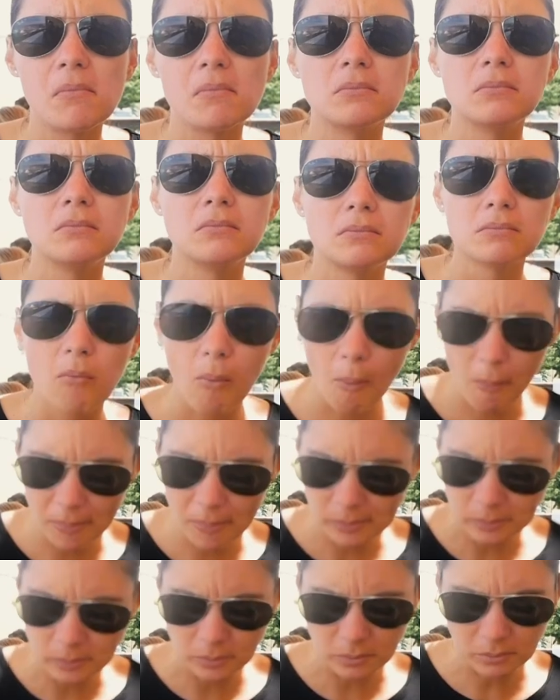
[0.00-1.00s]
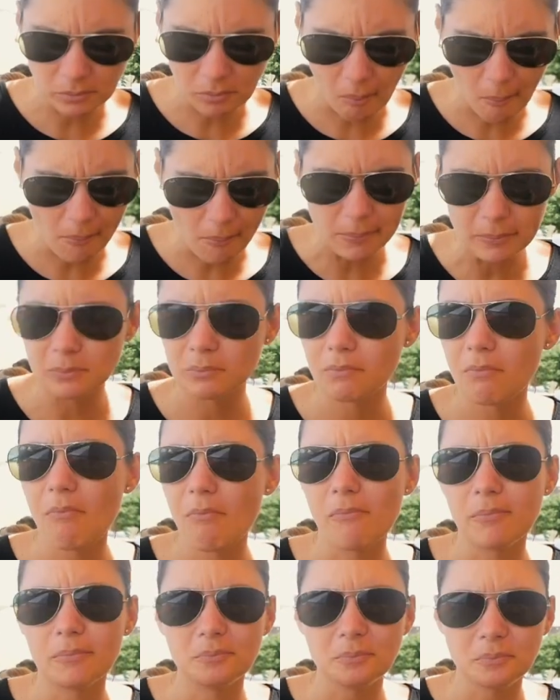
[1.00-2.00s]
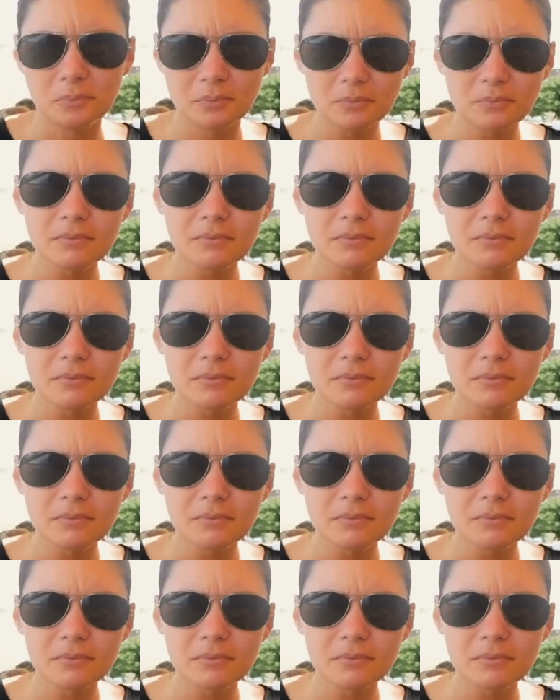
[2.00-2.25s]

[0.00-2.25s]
(silence)